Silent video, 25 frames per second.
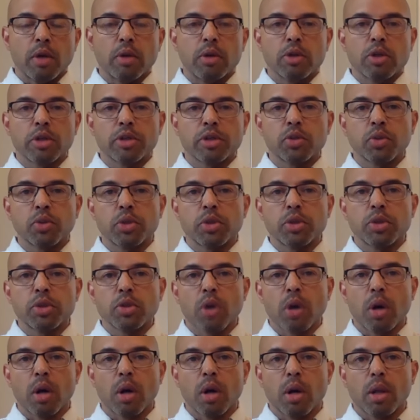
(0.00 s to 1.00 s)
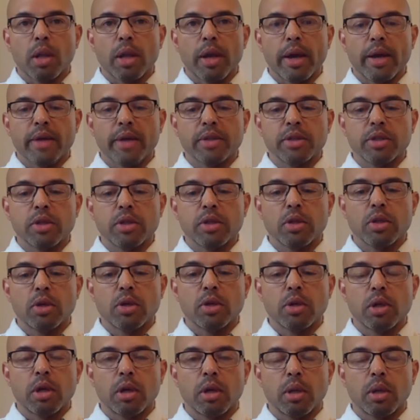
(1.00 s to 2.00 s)
Just as we saw last
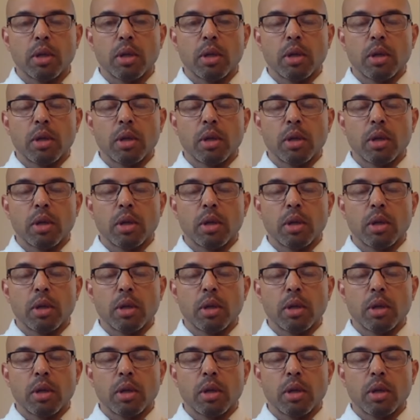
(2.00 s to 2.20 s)
year that